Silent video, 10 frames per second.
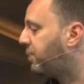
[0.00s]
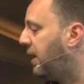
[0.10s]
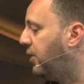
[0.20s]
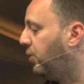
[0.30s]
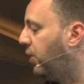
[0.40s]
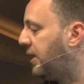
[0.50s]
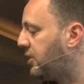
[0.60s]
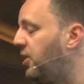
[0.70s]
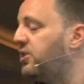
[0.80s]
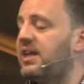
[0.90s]
It
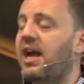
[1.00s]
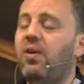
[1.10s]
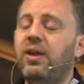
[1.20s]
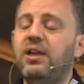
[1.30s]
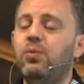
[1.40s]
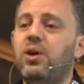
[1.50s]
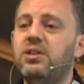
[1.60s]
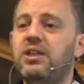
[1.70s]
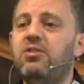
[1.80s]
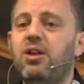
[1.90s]
turns out it
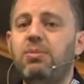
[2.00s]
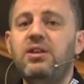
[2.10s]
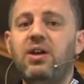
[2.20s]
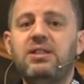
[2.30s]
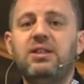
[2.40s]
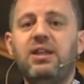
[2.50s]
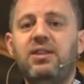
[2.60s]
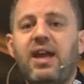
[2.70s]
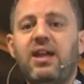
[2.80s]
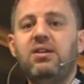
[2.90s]
works incredibly nicely
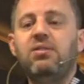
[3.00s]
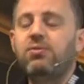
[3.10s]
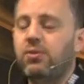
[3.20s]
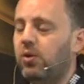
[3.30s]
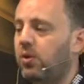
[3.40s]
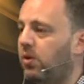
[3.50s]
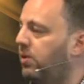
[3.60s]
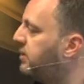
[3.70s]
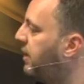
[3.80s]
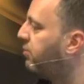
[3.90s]
then
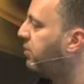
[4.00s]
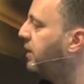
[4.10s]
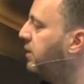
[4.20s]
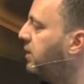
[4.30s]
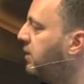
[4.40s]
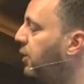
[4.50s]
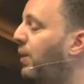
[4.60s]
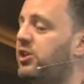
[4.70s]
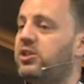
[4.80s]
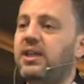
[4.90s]
for delivering
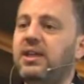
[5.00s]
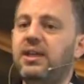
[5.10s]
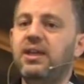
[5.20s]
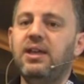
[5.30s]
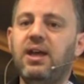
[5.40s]
UHD,